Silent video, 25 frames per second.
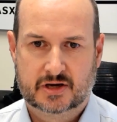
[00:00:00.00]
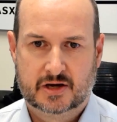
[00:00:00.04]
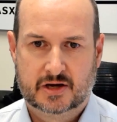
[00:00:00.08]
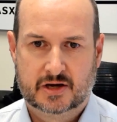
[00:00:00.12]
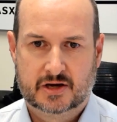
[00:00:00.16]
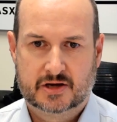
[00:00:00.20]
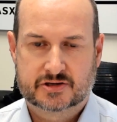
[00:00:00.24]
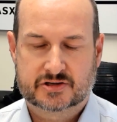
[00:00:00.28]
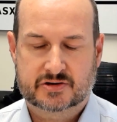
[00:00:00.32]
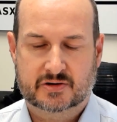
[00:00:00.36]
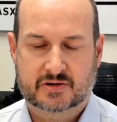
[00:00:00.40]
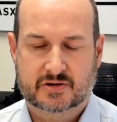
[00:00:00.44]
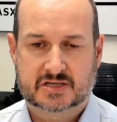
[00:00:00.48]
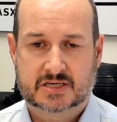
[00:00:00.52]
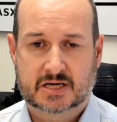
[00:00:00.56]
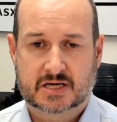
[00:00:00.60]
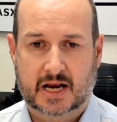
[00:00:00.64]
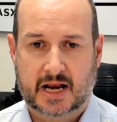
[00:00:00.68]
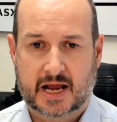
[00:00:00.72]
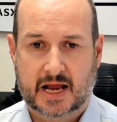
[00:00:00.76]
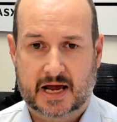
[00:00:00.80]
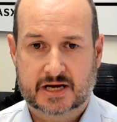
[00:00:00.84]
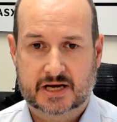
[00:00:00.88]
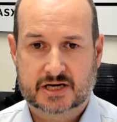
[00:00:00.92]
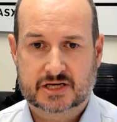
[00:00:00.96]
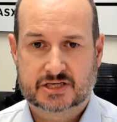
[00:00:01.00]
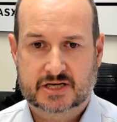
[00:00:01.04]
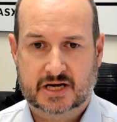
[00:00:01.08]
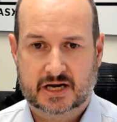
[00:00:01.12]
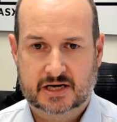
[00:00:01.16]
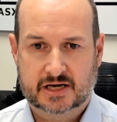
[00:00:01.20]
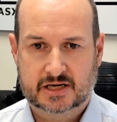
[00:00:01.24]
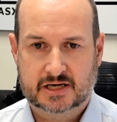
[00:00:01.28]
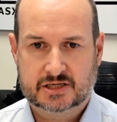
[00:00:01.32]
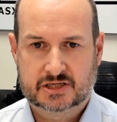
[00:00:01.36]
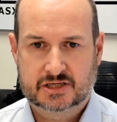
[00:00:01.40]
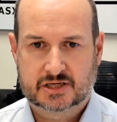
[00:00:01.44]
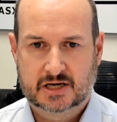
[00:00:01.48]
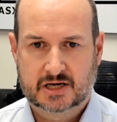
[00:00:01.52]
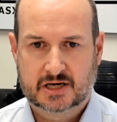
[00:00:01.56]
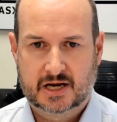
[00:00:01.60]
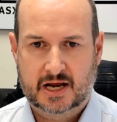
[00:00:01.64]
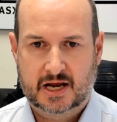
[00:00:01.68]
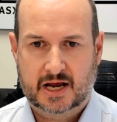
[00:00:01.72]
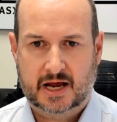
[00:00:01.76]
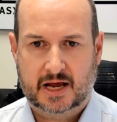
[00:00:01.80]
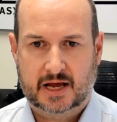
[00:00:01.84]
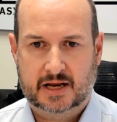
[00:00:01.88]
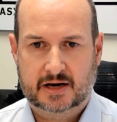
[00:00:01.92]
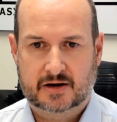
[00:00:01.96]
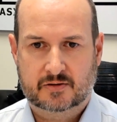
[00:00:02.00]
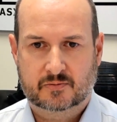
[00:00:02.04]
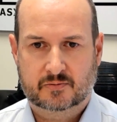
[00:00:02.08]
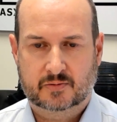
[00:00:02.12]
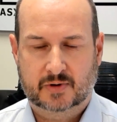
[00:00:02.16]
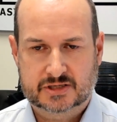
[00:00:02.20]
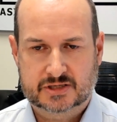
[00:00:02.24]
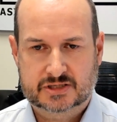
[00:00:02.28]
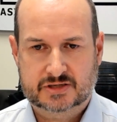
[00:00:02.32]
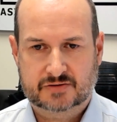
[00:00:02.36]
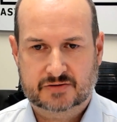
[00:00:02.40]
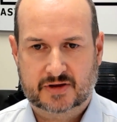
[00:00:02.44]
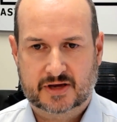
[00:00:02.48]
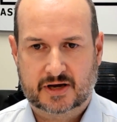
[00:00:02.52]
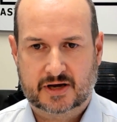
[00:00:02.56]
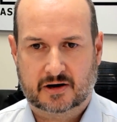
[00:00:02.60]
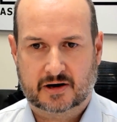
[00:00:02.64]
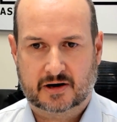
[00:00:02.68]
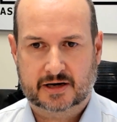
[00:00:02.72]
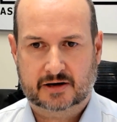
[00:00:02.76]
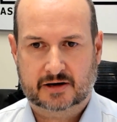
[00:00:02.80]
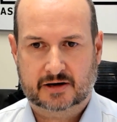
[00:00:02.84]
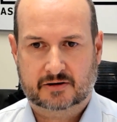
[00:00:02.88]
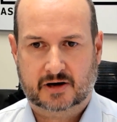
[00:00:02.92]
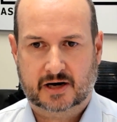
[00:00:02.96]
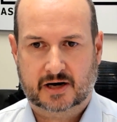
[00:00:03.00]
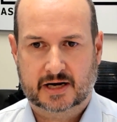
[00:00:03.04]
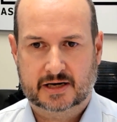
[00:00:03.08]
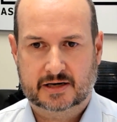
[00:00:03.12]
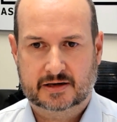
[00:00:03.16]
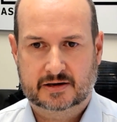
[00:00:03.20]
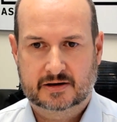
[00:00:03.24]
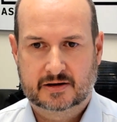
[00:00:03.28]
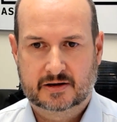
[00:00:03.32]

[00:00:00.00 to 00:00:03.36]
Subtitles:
So it's a large tonnage and relatively high grade.